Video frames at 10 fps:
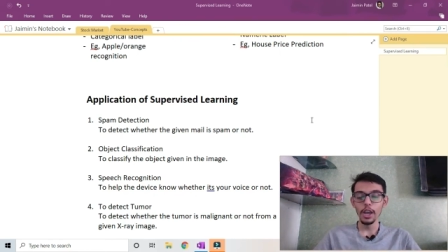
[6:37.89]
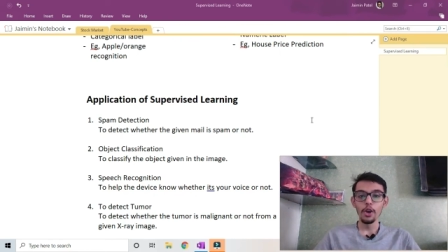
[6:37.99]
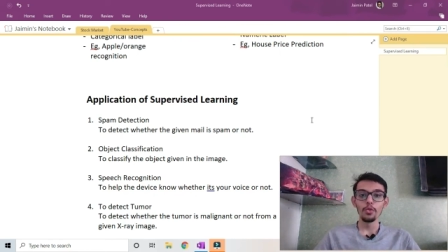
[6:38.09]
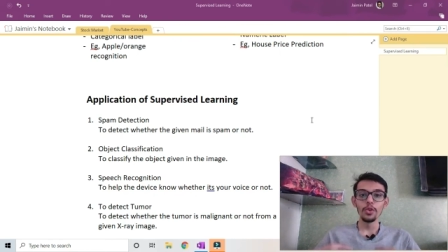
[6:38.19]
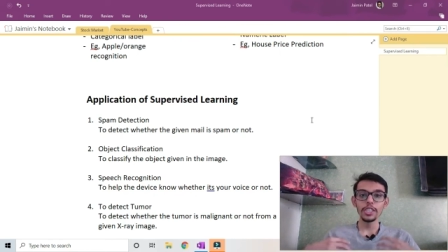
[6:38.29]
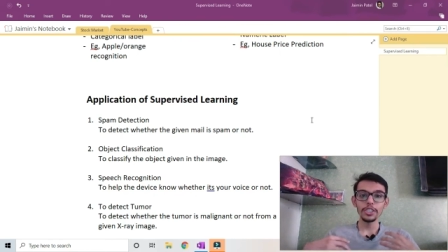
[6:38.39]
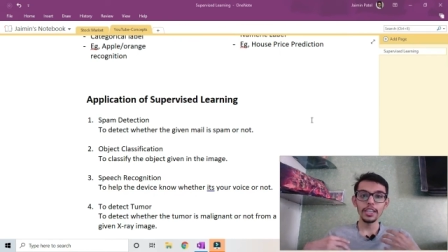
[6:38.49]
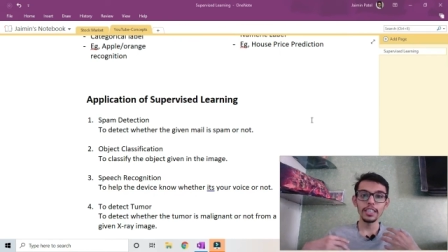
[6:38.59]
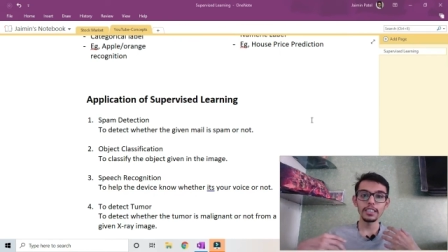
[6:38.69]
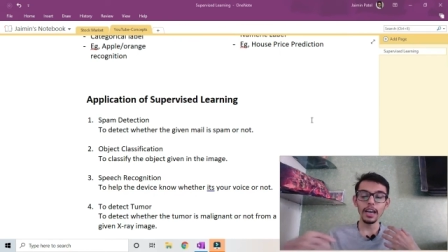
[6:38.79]
which
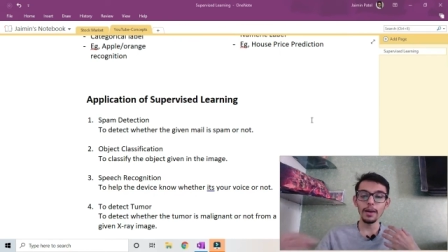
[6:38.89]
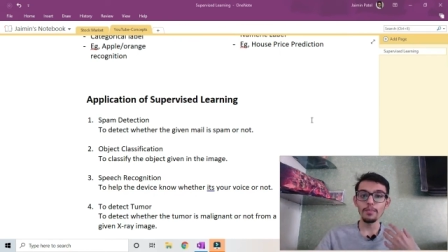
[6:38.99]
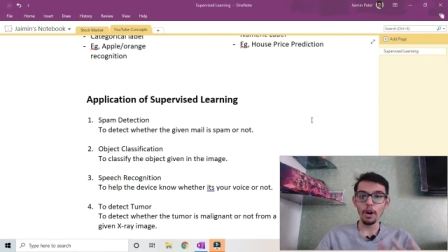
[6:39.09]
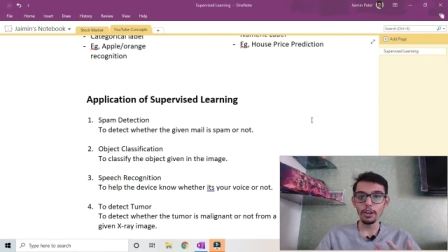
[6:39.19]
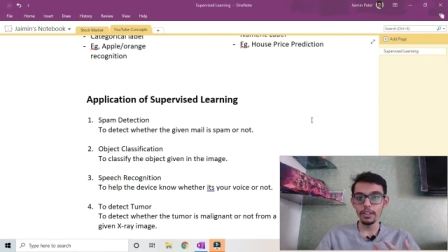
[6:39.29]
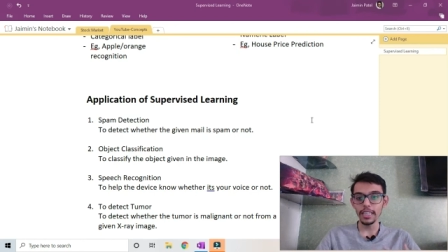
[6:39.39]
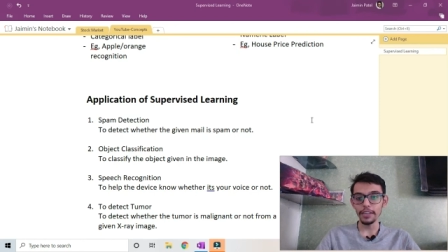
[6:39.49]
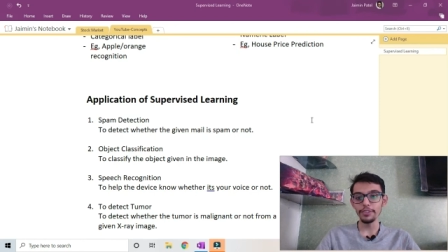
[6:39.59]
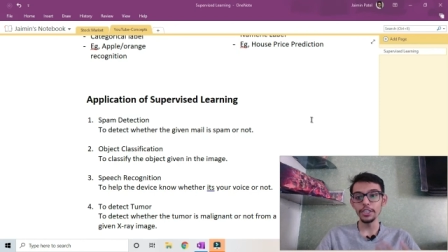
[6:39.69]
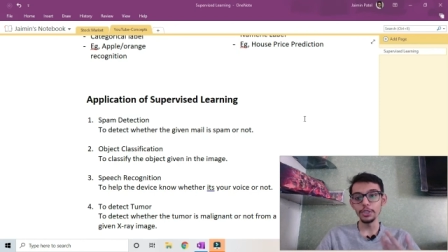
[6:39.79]
is a model that
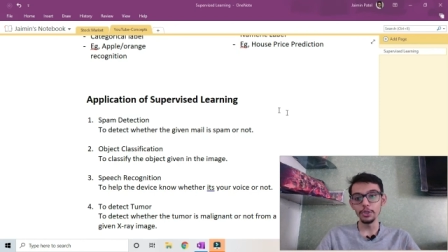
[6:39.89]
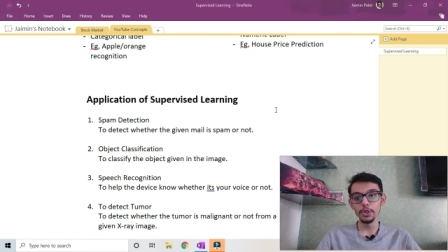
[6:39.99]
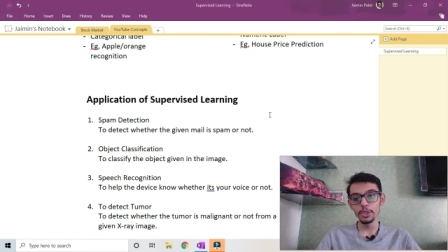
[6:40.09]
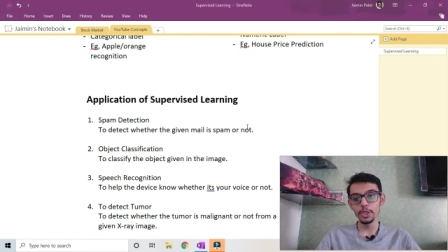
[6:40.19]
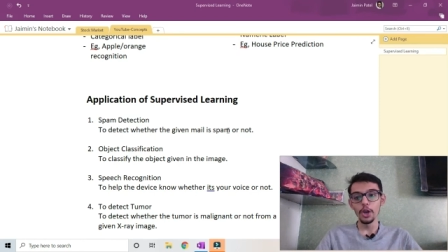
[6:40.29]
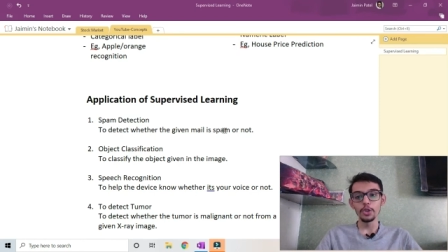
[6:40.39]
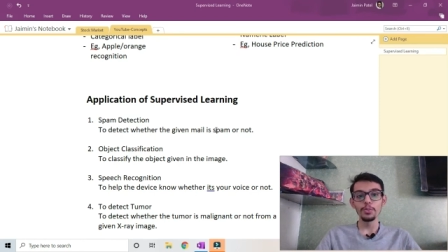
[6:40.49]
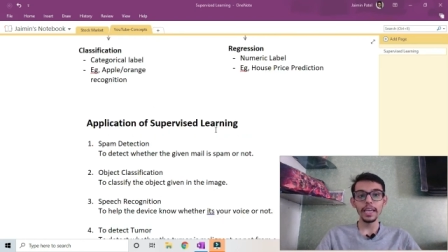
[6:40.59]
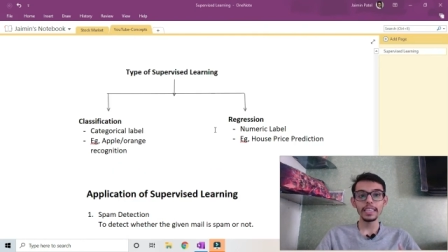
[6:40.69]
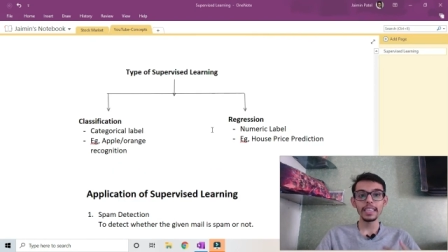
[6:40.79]
we use to
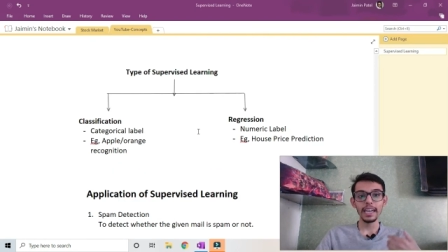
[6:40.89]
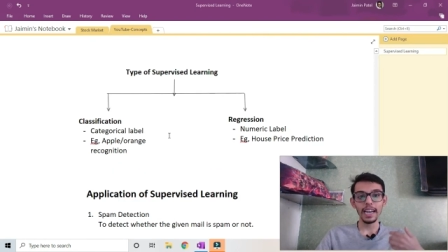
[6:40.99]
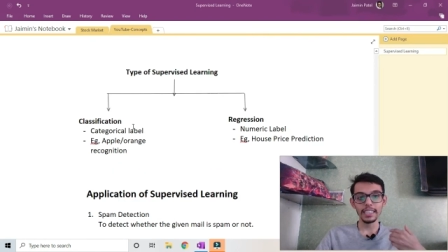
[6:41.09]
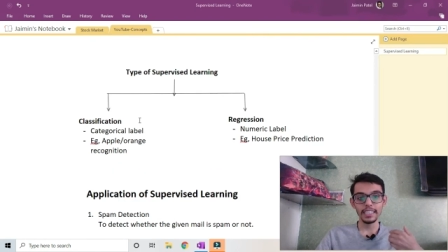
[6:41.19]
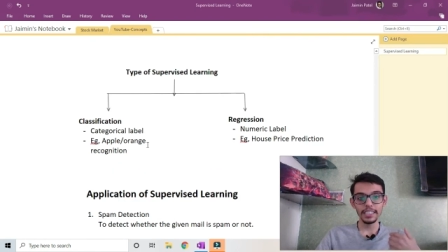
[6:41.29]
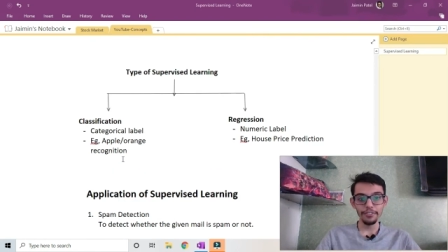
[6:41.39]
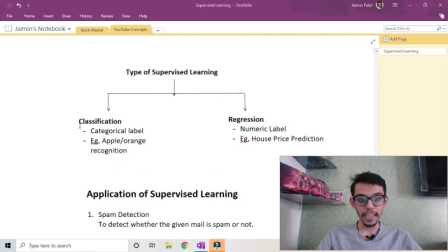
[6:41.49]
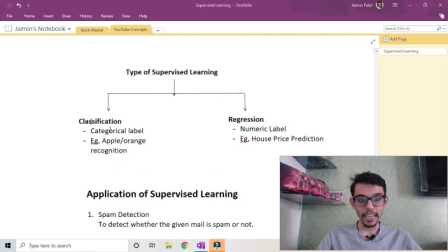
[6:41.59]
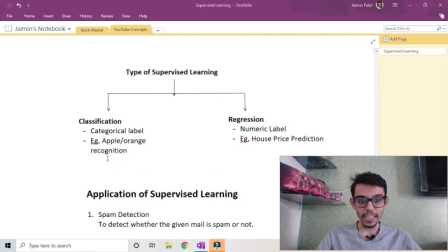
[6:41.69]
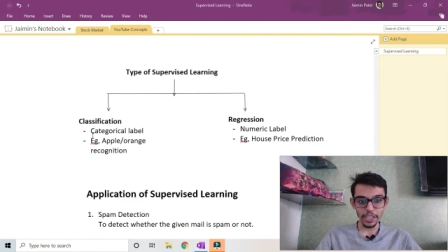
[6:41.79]
make the
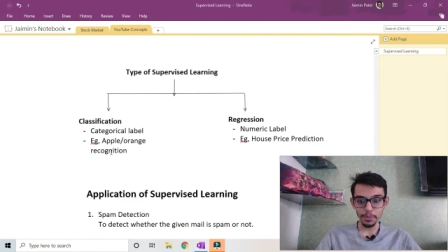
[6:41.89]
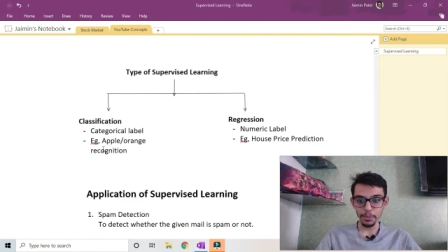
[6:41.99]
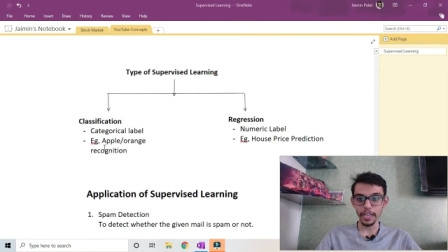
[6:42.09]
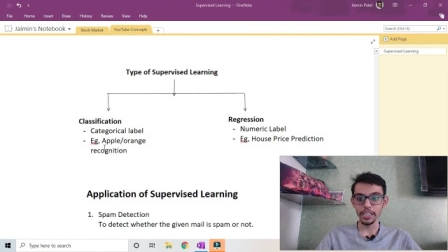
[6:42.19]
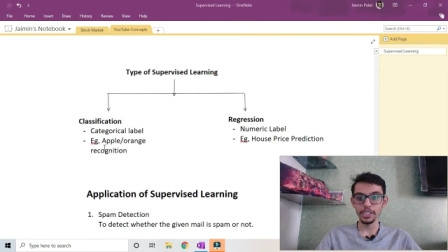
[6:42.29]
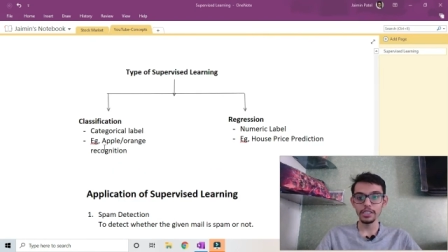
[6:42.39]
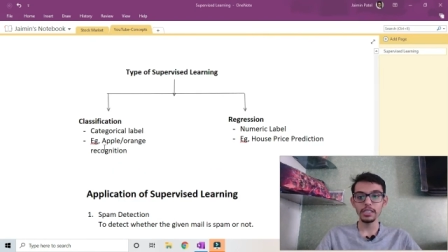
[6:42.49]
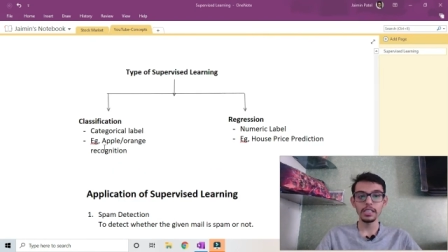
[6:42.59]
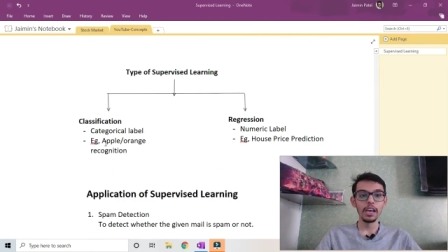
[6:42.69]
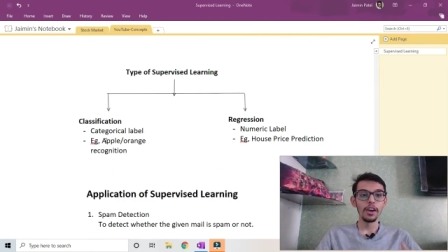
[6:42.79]
classification predictions,
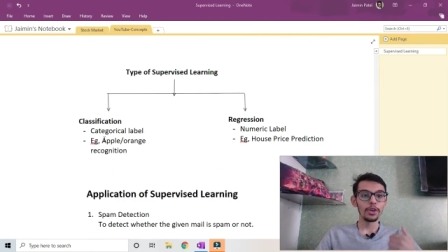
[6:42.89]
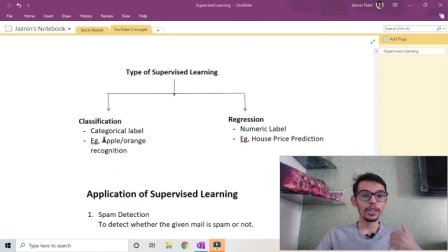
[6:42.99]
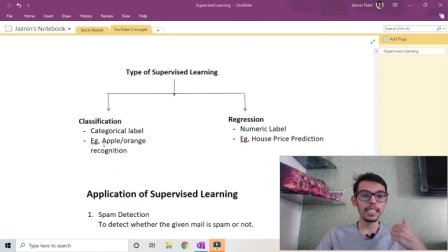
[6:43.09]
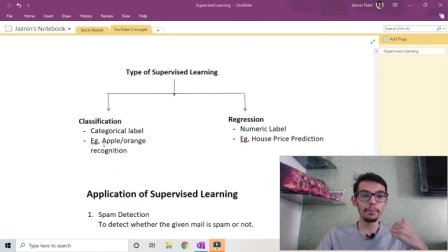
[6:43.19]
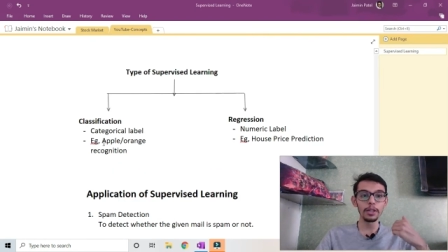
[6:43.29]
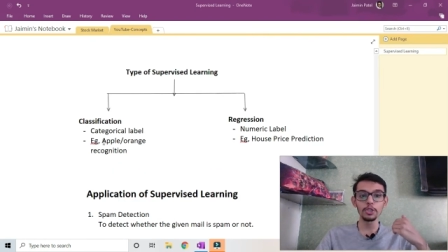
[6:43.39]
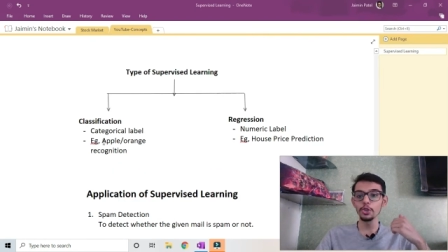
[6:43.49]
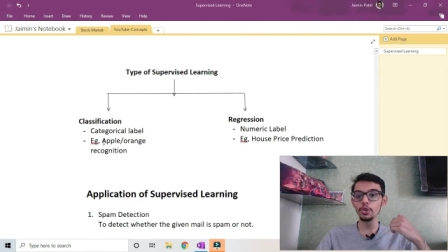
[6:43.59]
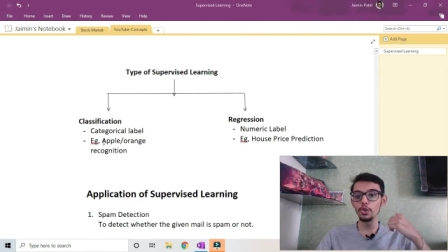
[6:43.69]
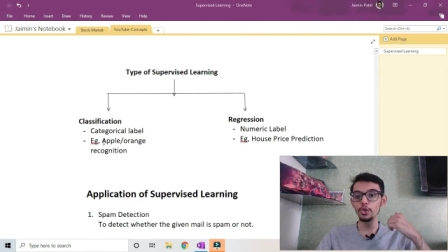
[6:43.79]
for example,
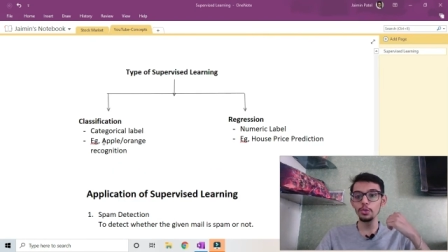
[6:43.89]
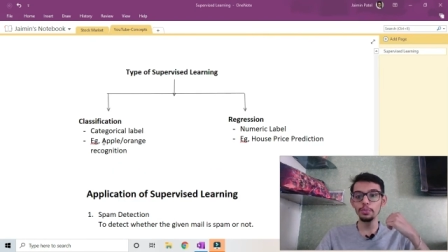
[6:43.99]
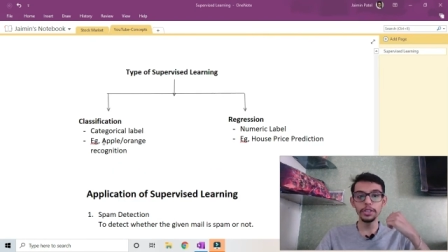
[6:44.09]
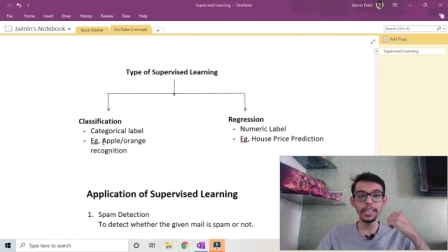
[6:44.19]
to predict